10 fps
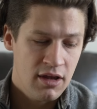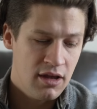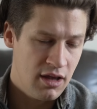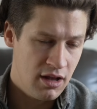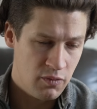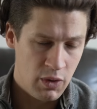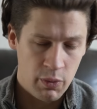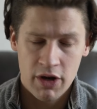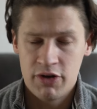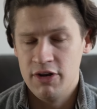And if we
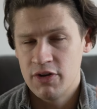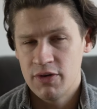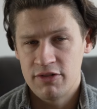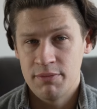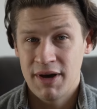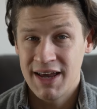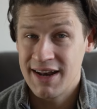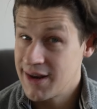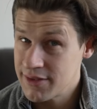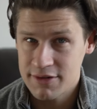want to decrease it by
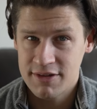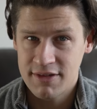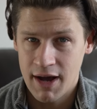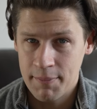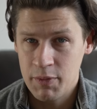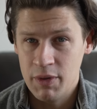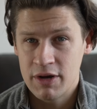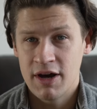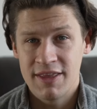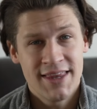another stop, we would
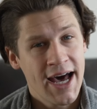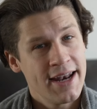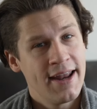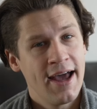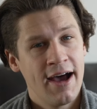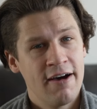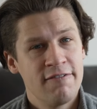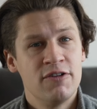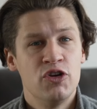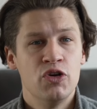cut that in
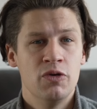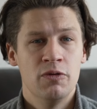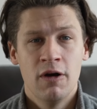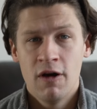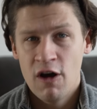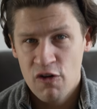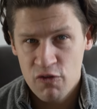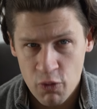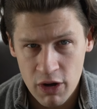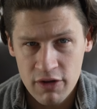half to
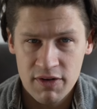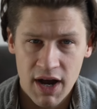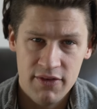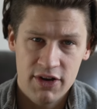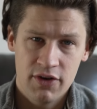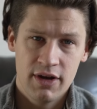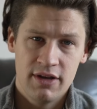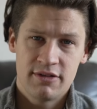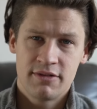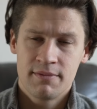45
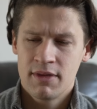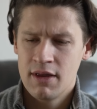degrees.